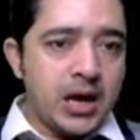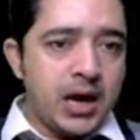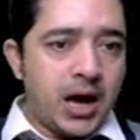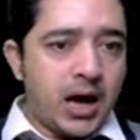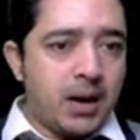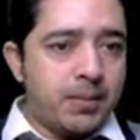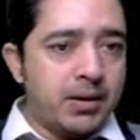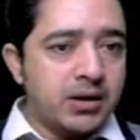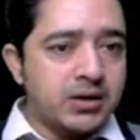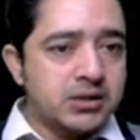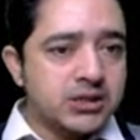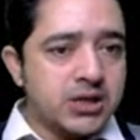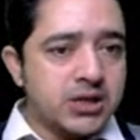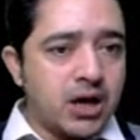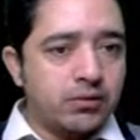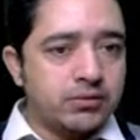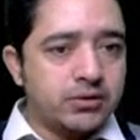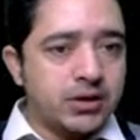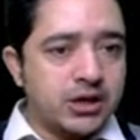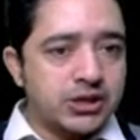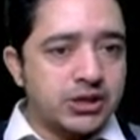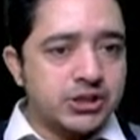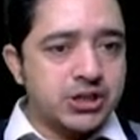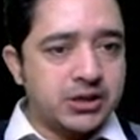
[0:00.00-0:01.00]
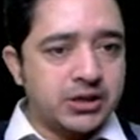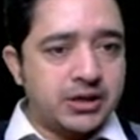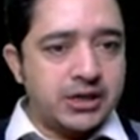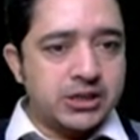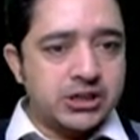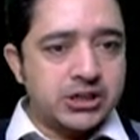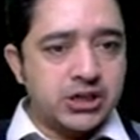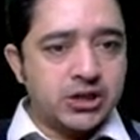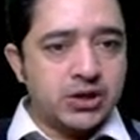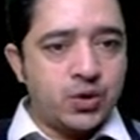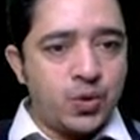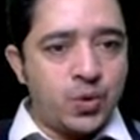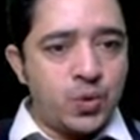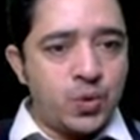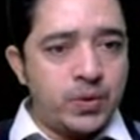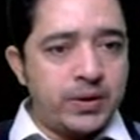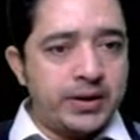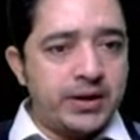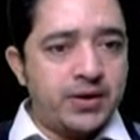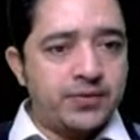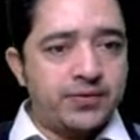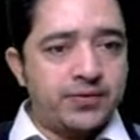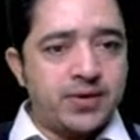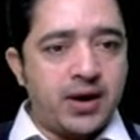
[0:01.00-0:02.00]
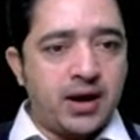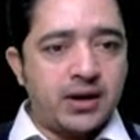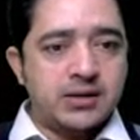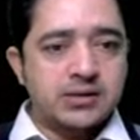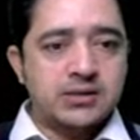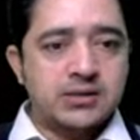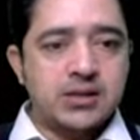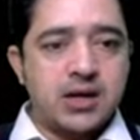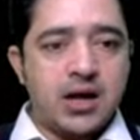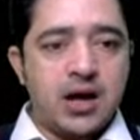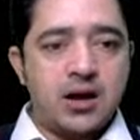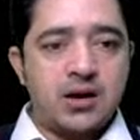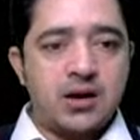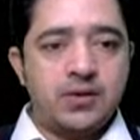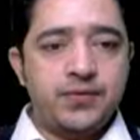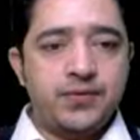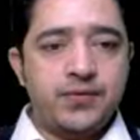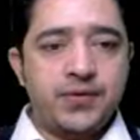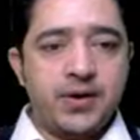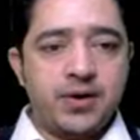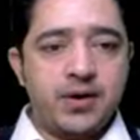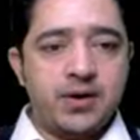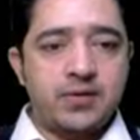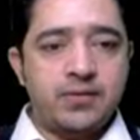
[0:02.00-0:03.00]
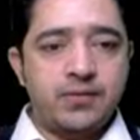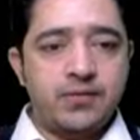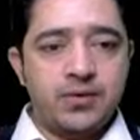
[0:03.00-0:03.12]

Among South Asian nation, only Afghanistan fared